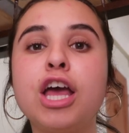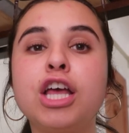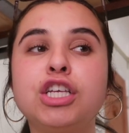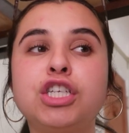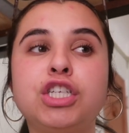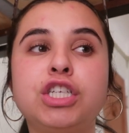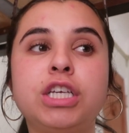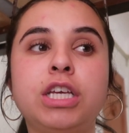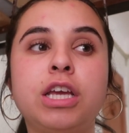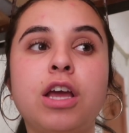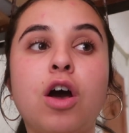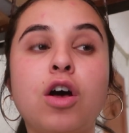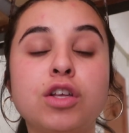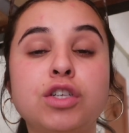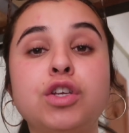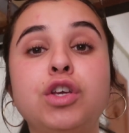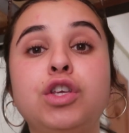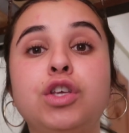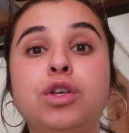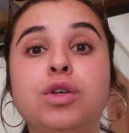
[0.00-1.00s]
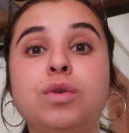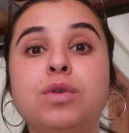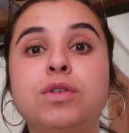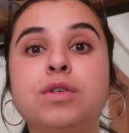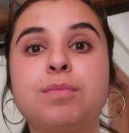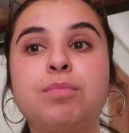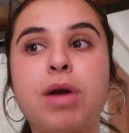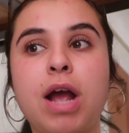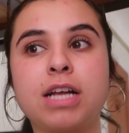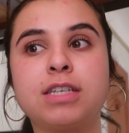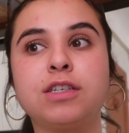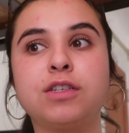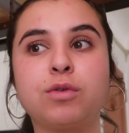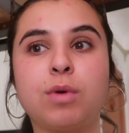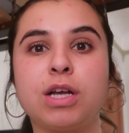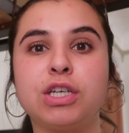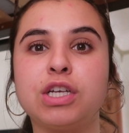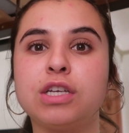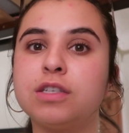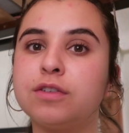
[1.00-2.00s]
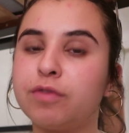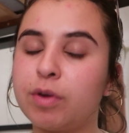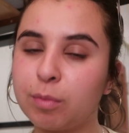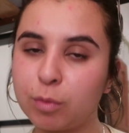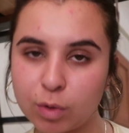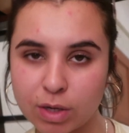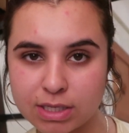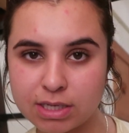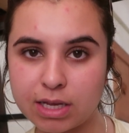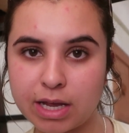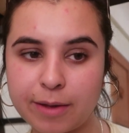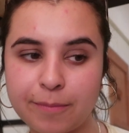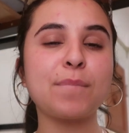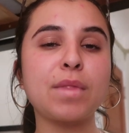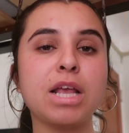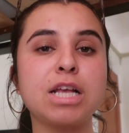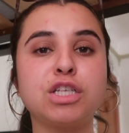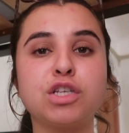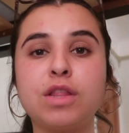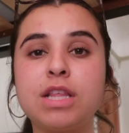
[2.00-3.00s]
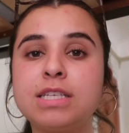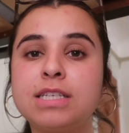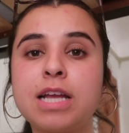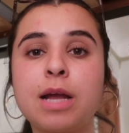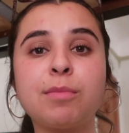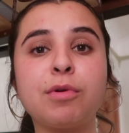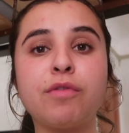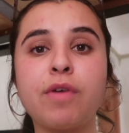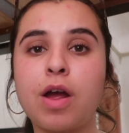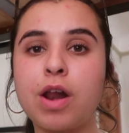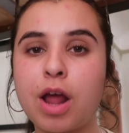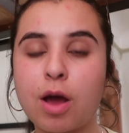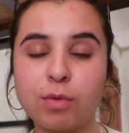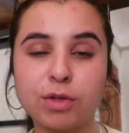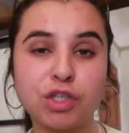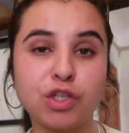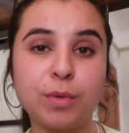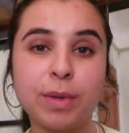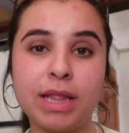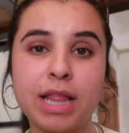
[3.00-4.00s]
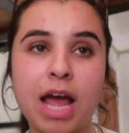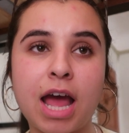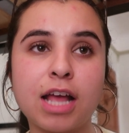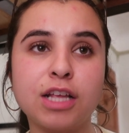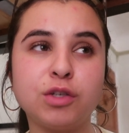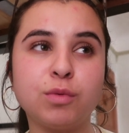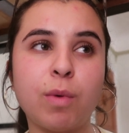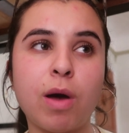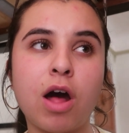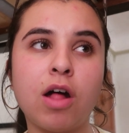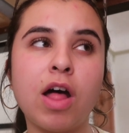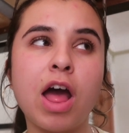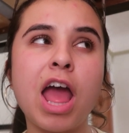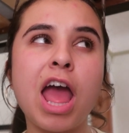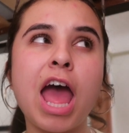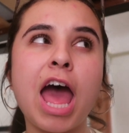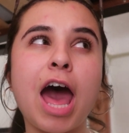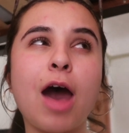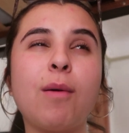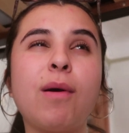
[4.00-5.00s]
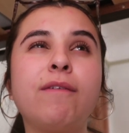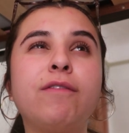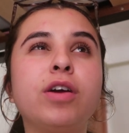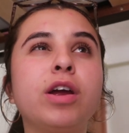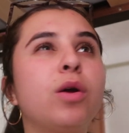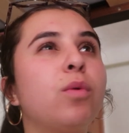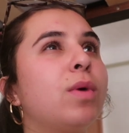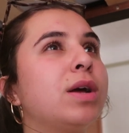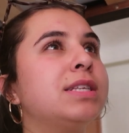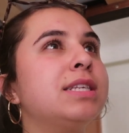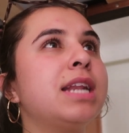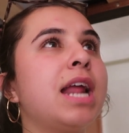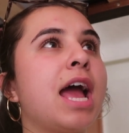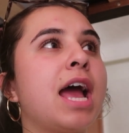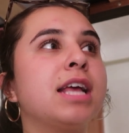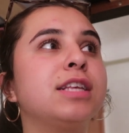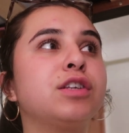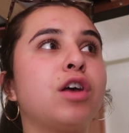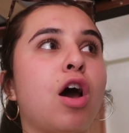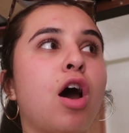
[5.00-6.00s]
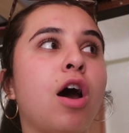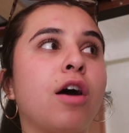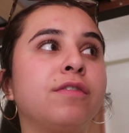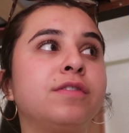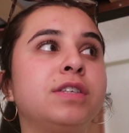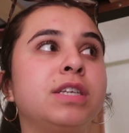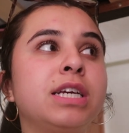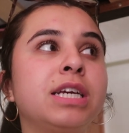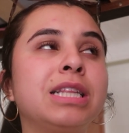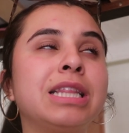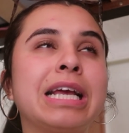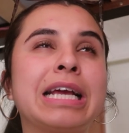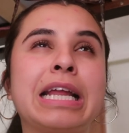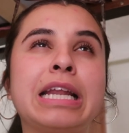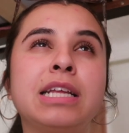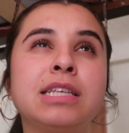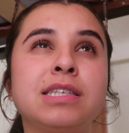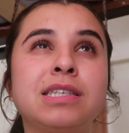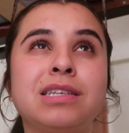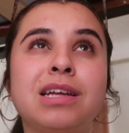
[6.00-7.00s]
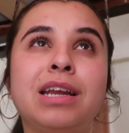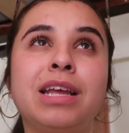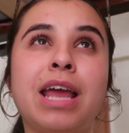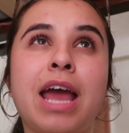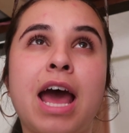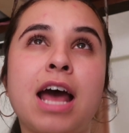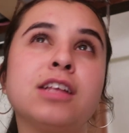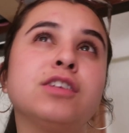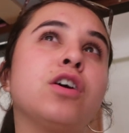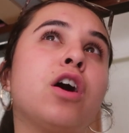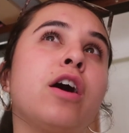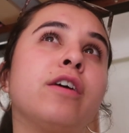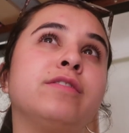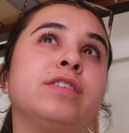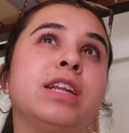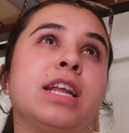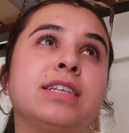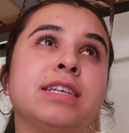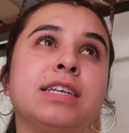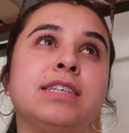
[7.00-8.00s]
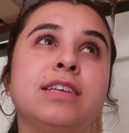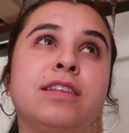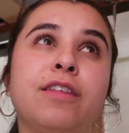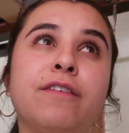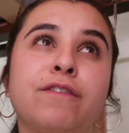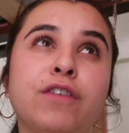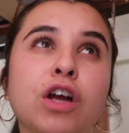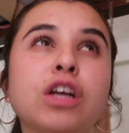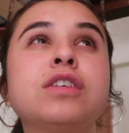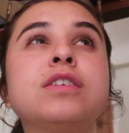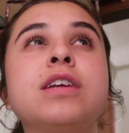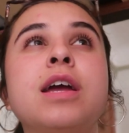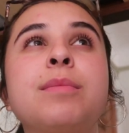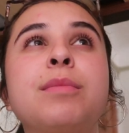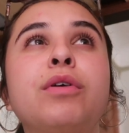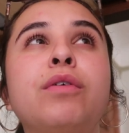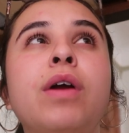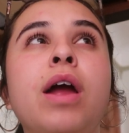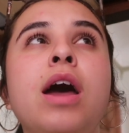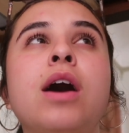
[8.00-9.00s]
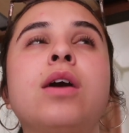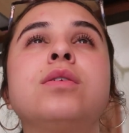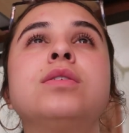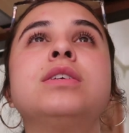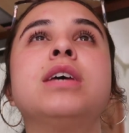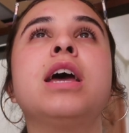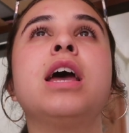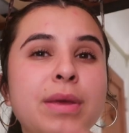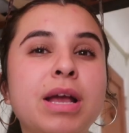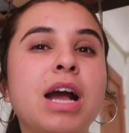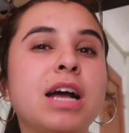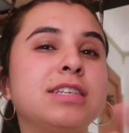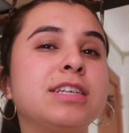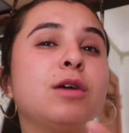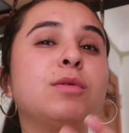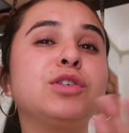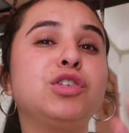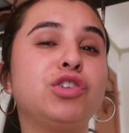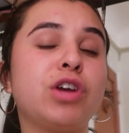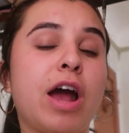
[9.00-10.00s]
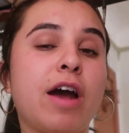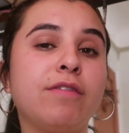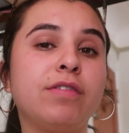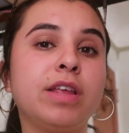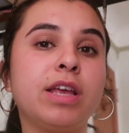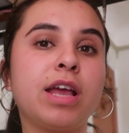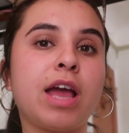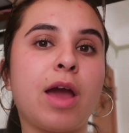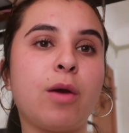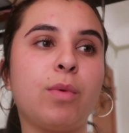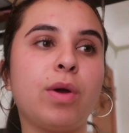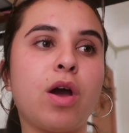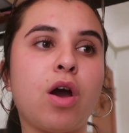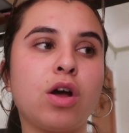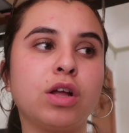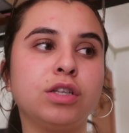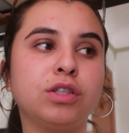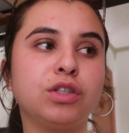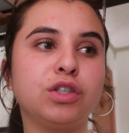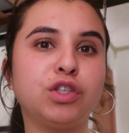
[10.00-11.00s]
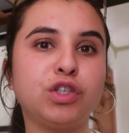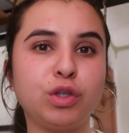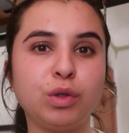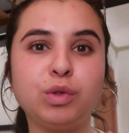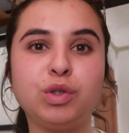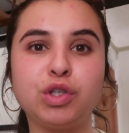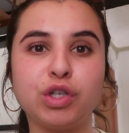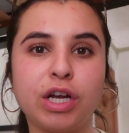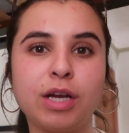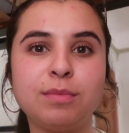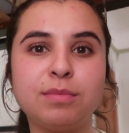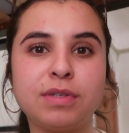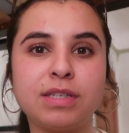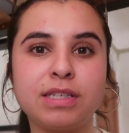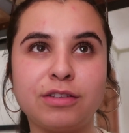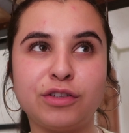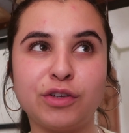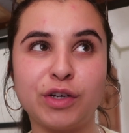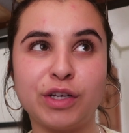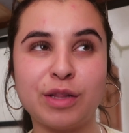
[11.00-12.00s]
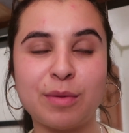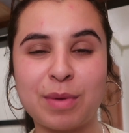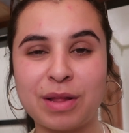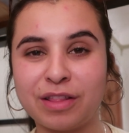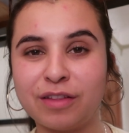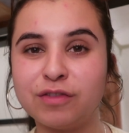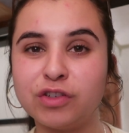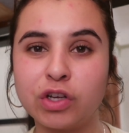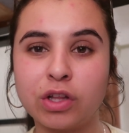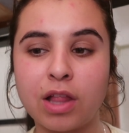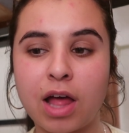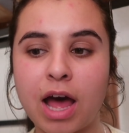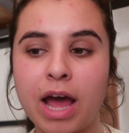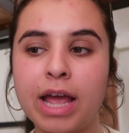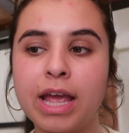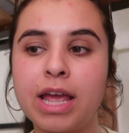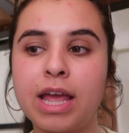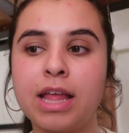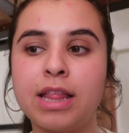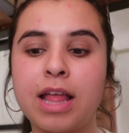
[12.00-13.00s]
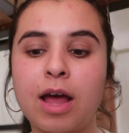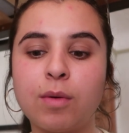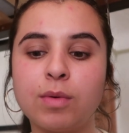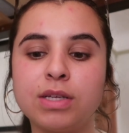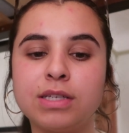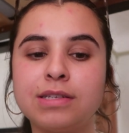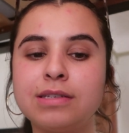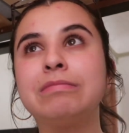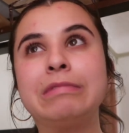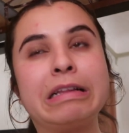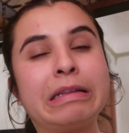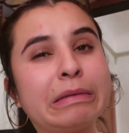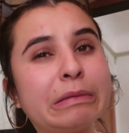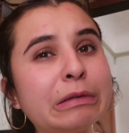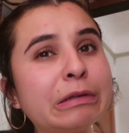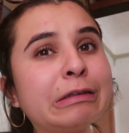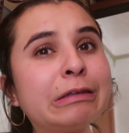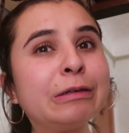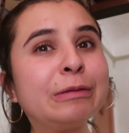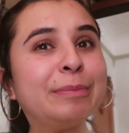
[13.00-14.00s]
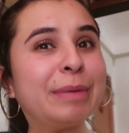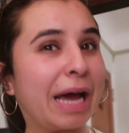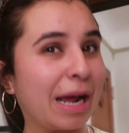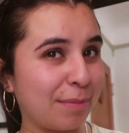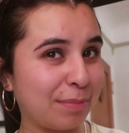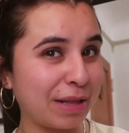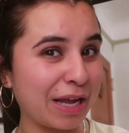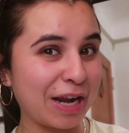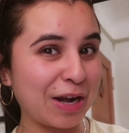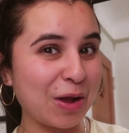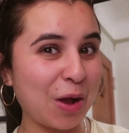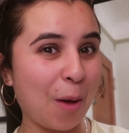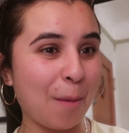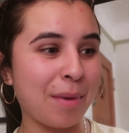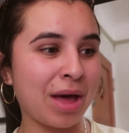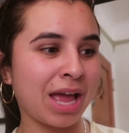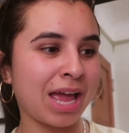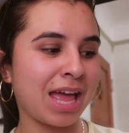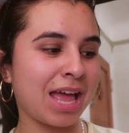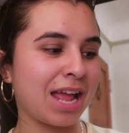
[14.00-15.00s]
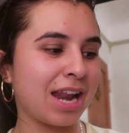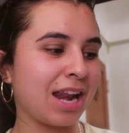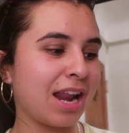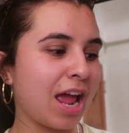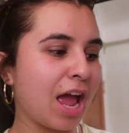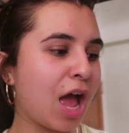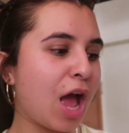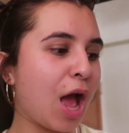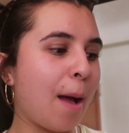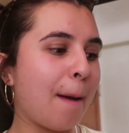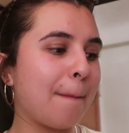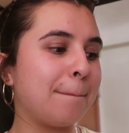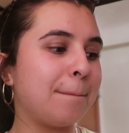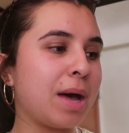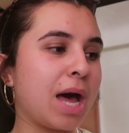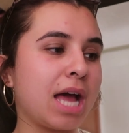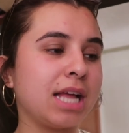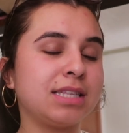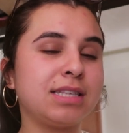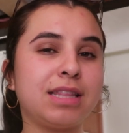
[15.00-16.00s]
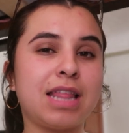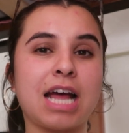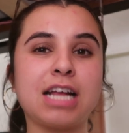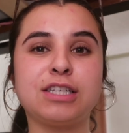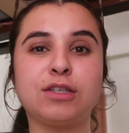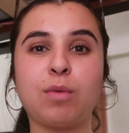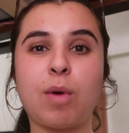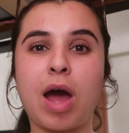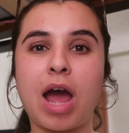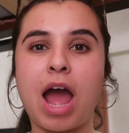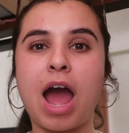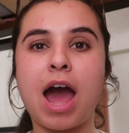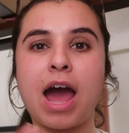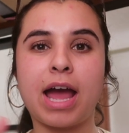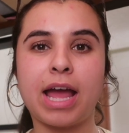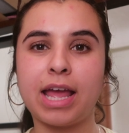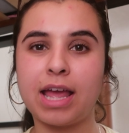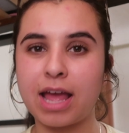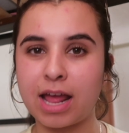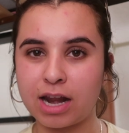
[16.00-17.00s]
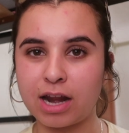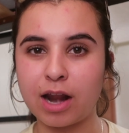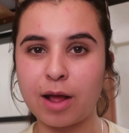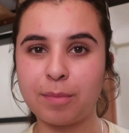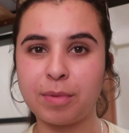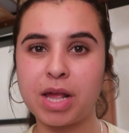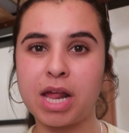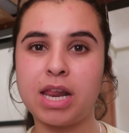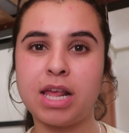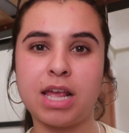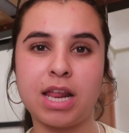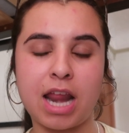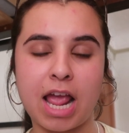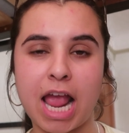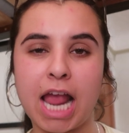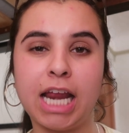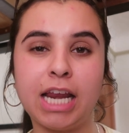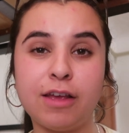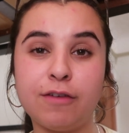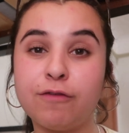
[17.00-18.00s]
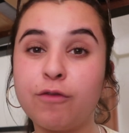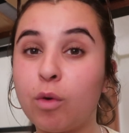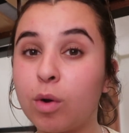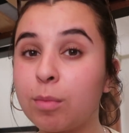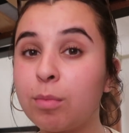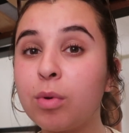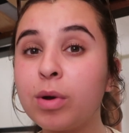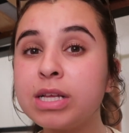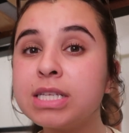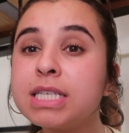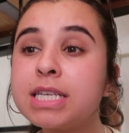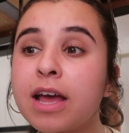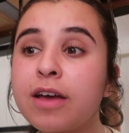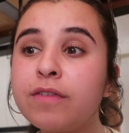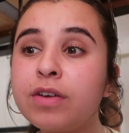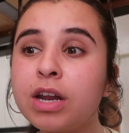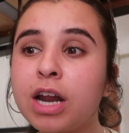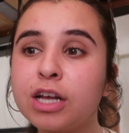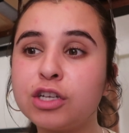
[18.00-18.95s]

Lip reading: She also used practice questions from Quizlet. So this time around I was doing that as well. However, it wasn't as often, like I didn't study as often as I did the first time around. Because I was traveling, I went on 2 trips during the month of July, and that was a little bad planning on my end, but that's why I ended up getting an 84.7.